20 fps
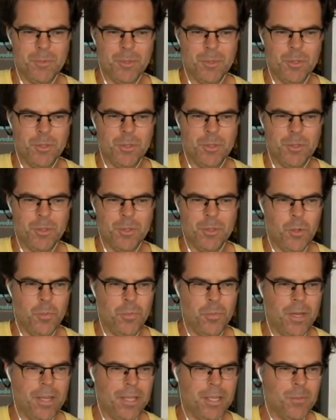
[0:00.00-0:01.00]
we'll we'll
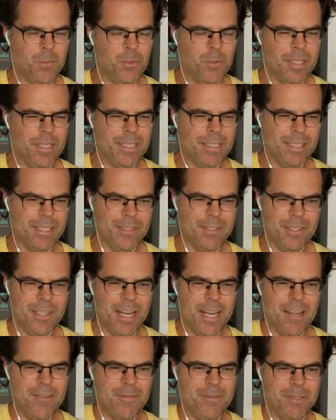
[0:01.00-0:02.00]
pick one and go
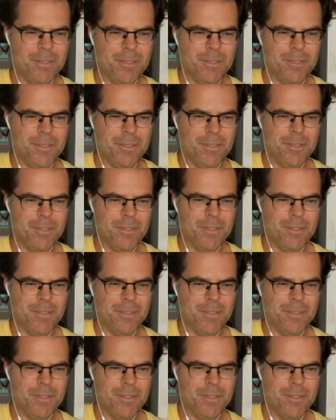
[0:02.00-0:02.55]
live with them. I